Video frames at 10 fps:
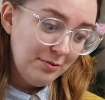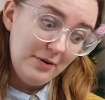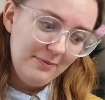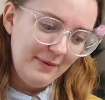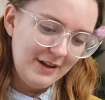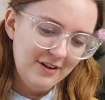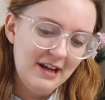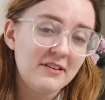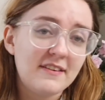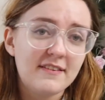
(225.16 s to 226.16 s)
Oh my god,
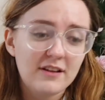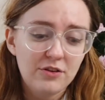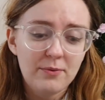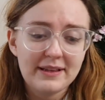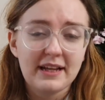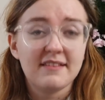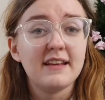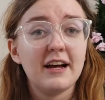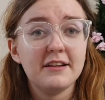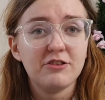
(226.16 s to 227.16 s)
it's still the one that
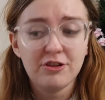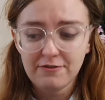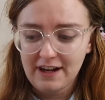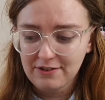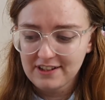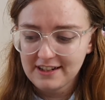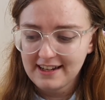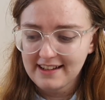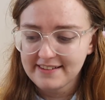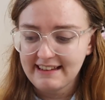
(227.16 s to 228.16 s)
started in two thousand
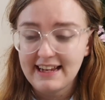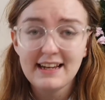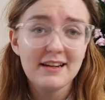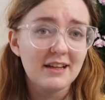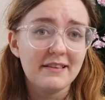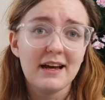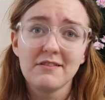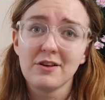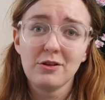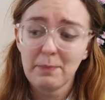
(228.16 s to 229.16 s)
nineteen, and there's
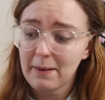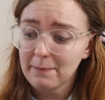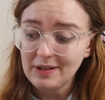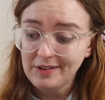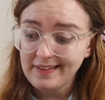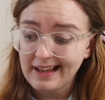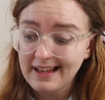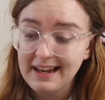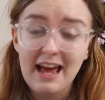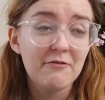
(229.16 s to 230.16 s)
old Bumble
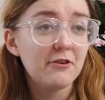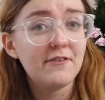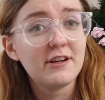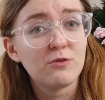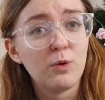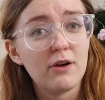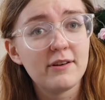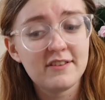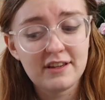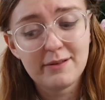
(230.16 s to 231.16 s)
saying everything is
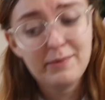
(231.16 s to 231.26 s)
worrisome.